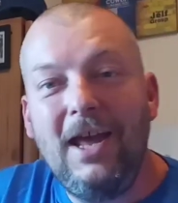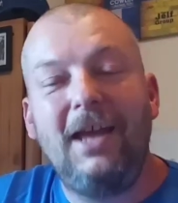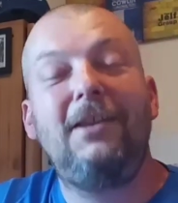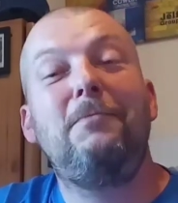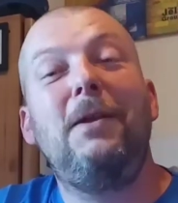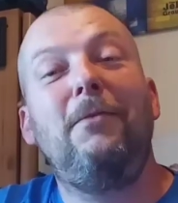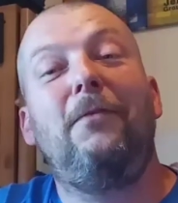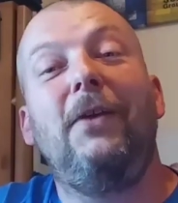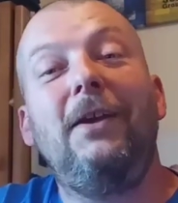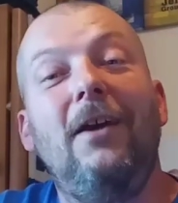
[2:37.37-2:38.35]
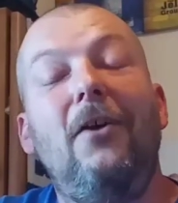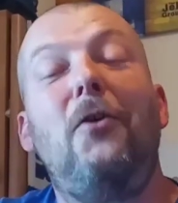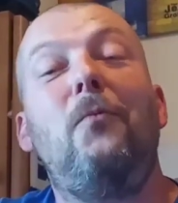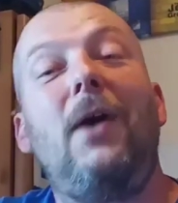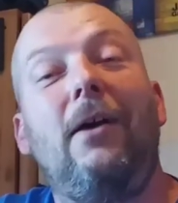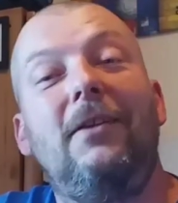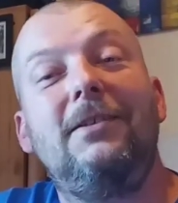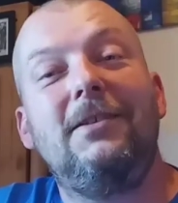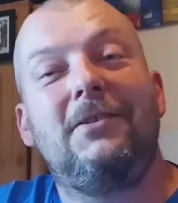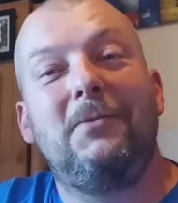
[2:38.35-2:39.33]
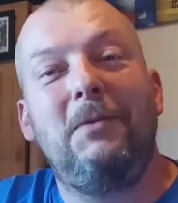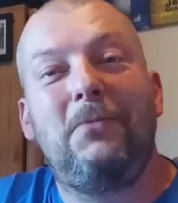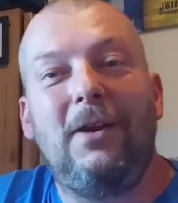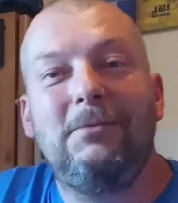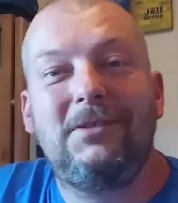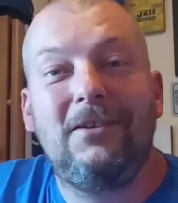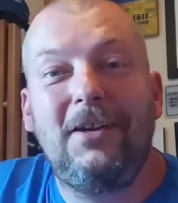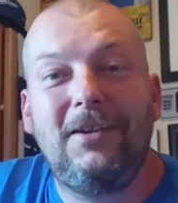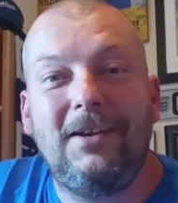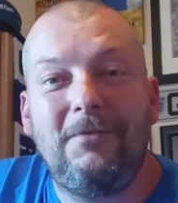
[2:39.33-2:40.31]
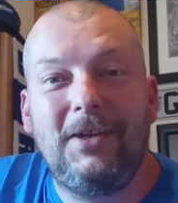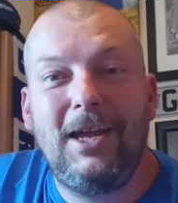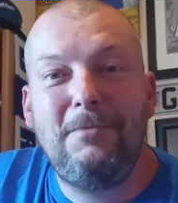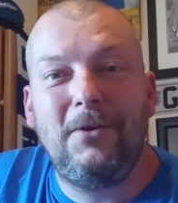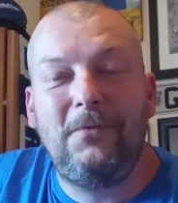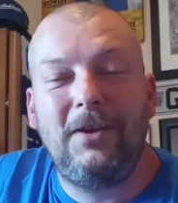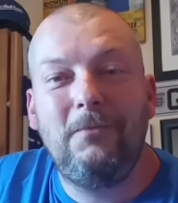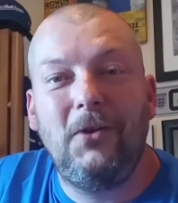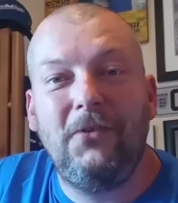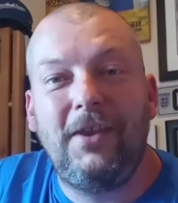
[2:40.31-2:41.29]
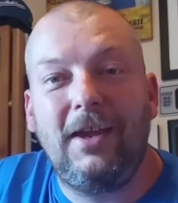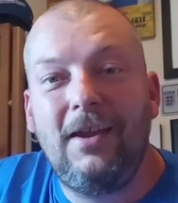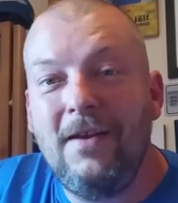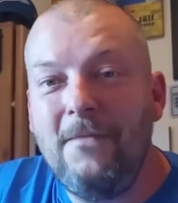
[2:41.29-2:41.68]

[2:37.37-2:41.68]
it did make me think, oh wow, this is something perhaps I could have a game of here one day.